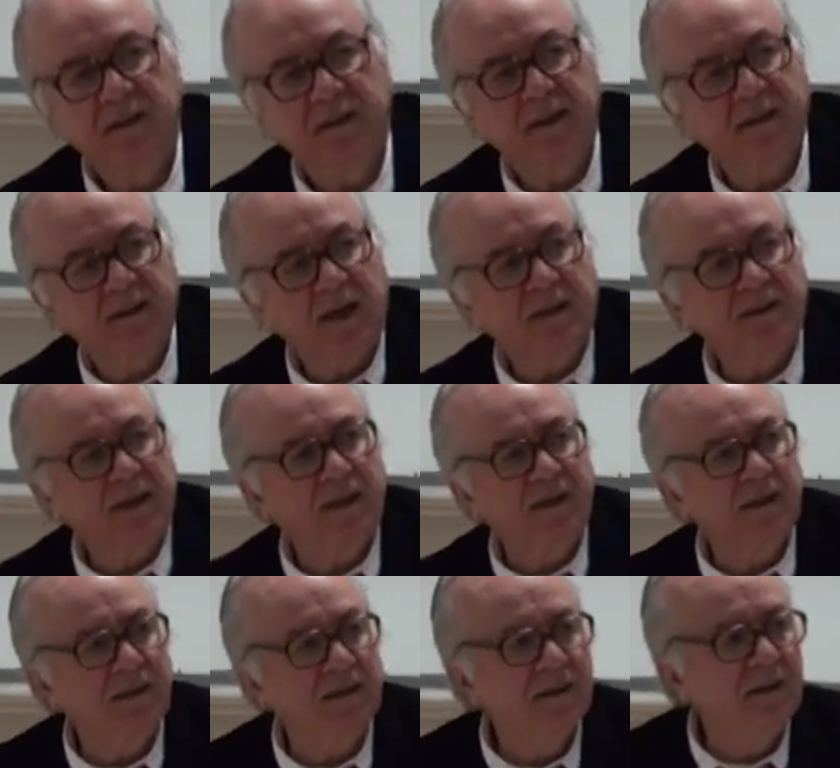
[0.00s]
that are
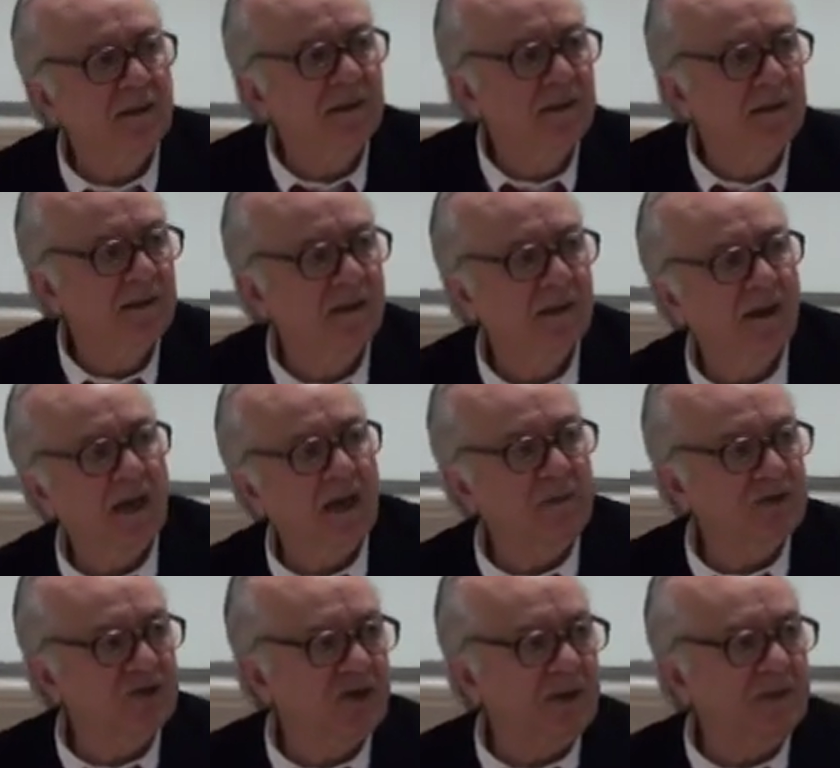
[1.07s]
taking
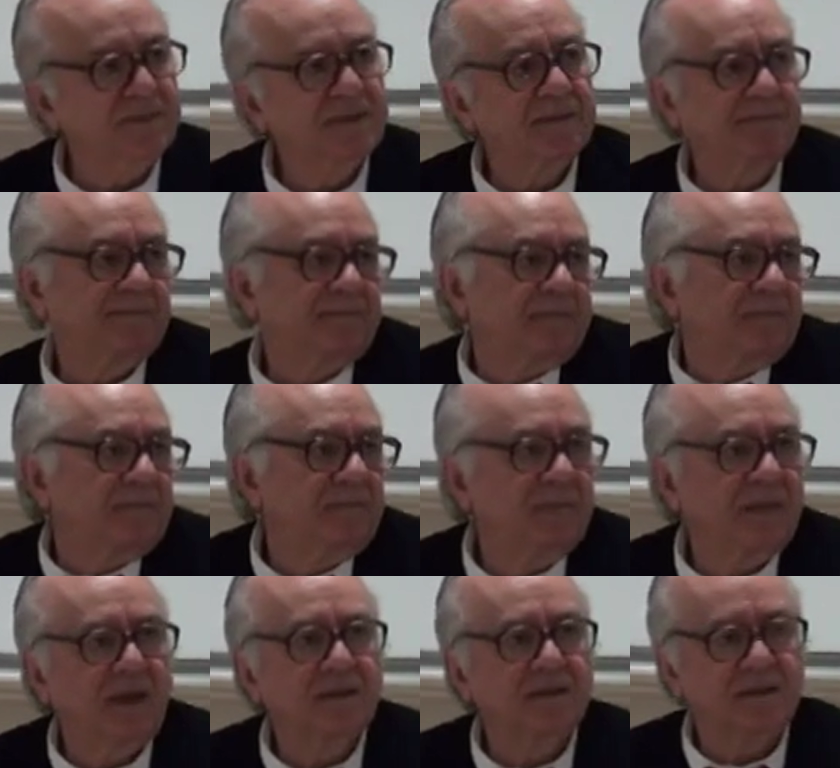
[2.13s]
our jobs.
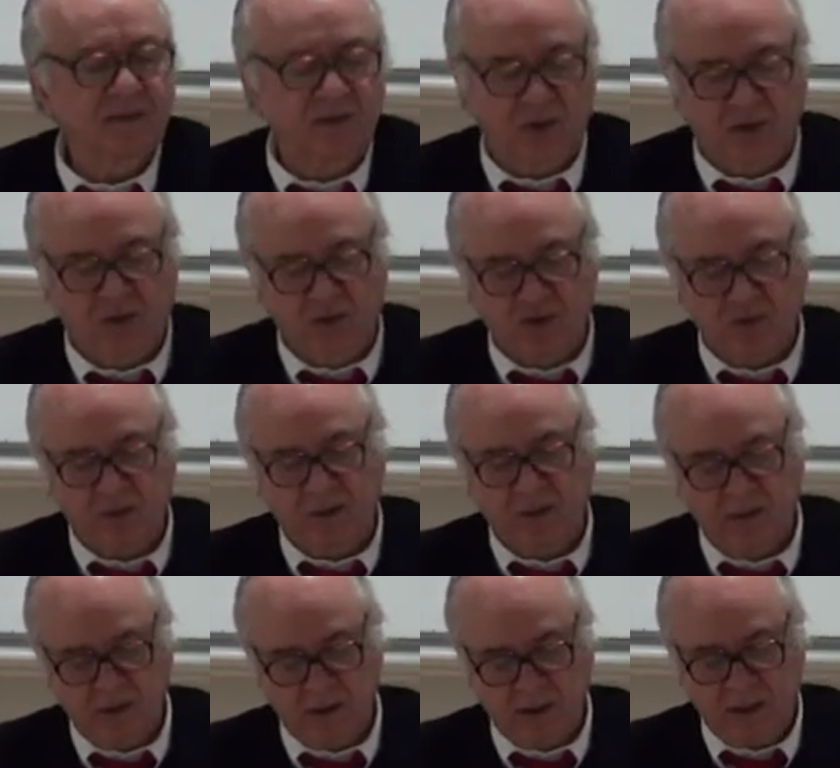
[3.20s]
That's the
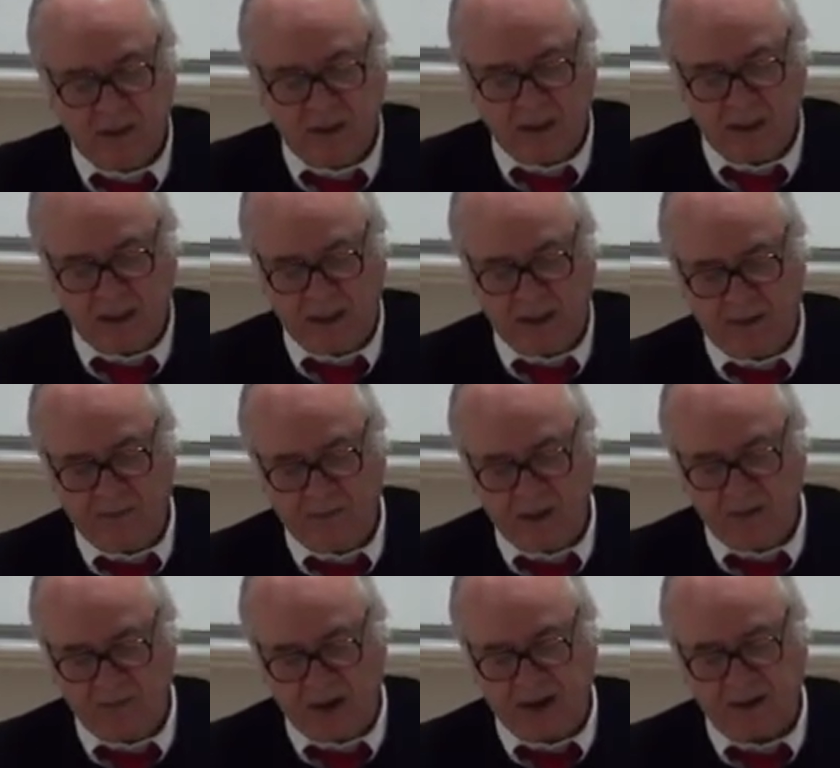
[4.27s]
usual uh,
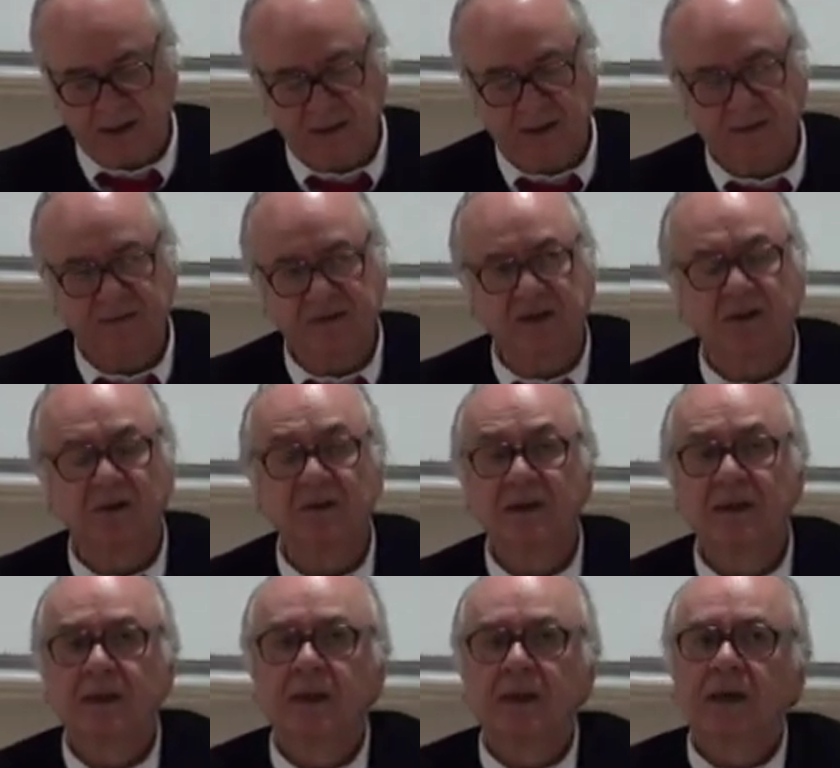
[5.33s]
narrative. So
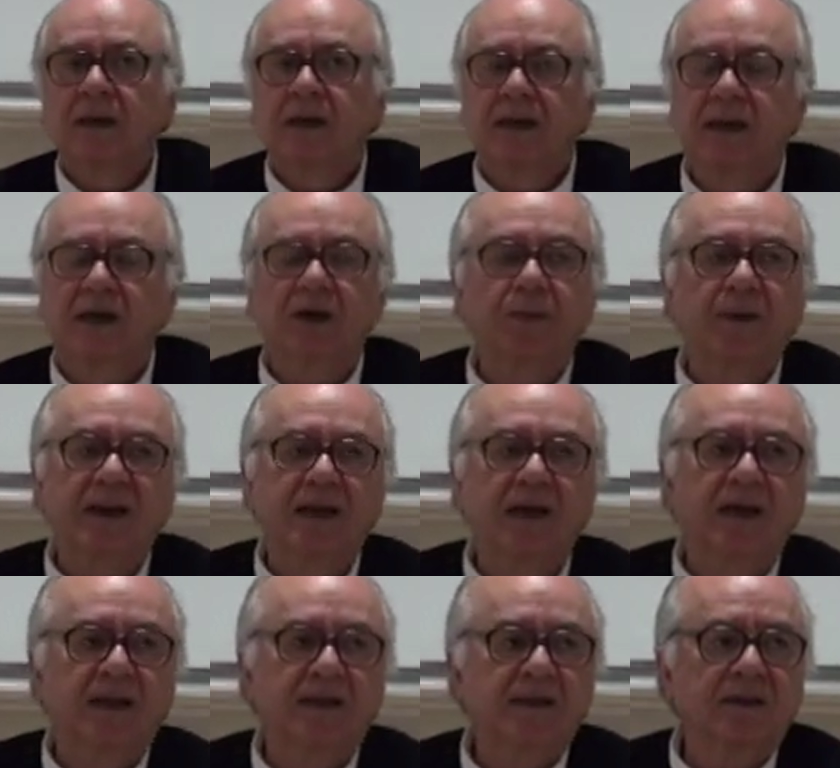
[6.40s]
here we
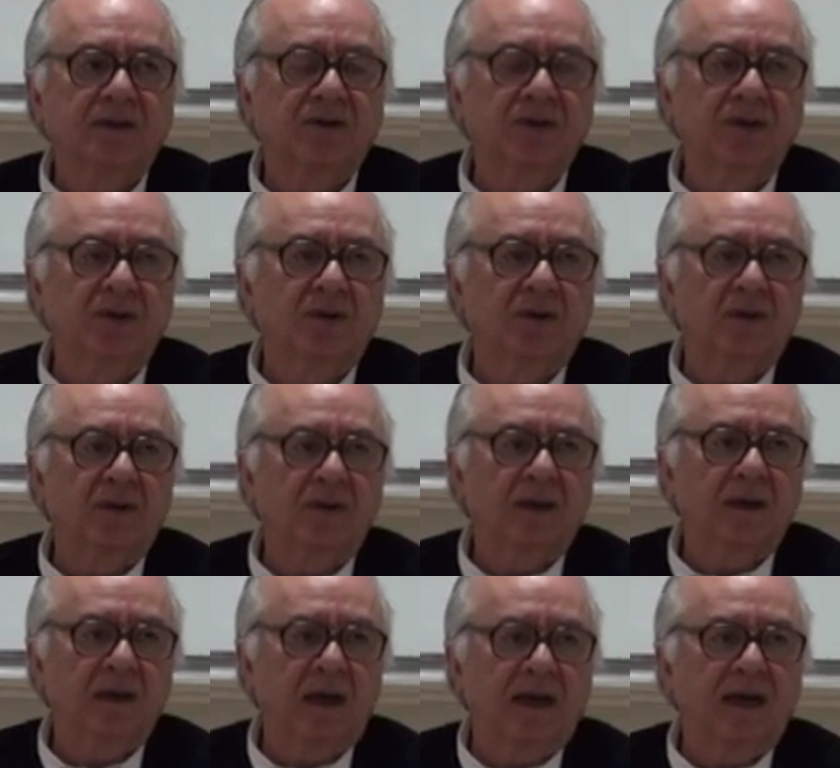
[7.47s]
need to
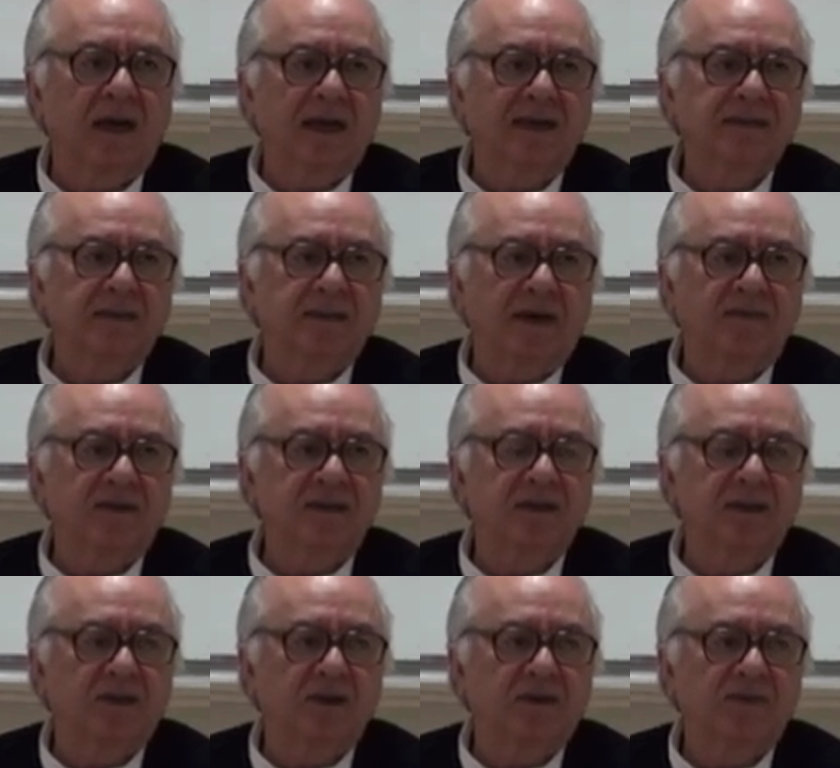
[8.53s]
analyze the
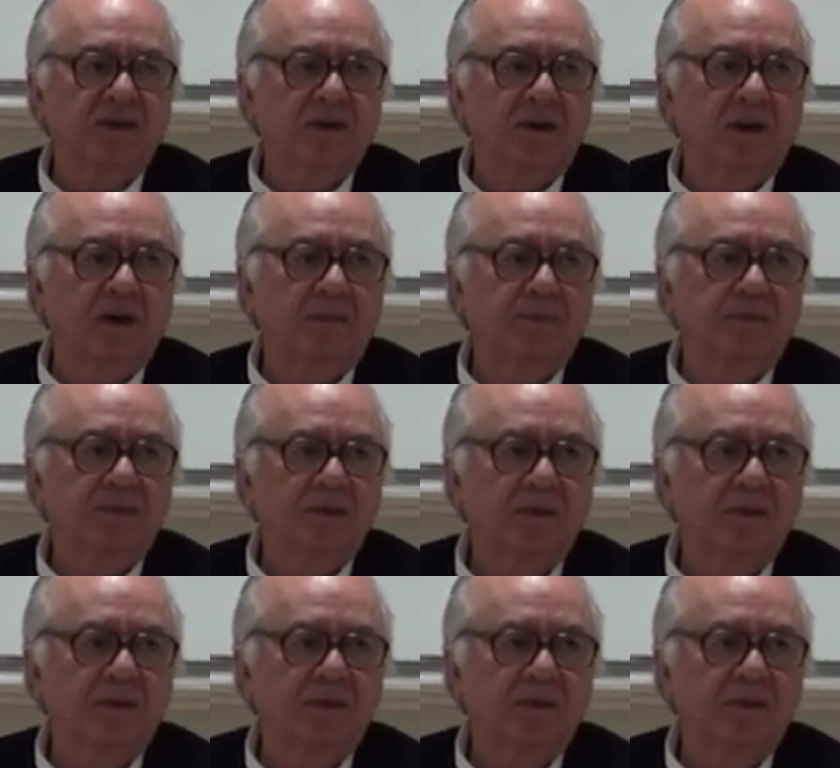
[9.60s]
diversity of Europe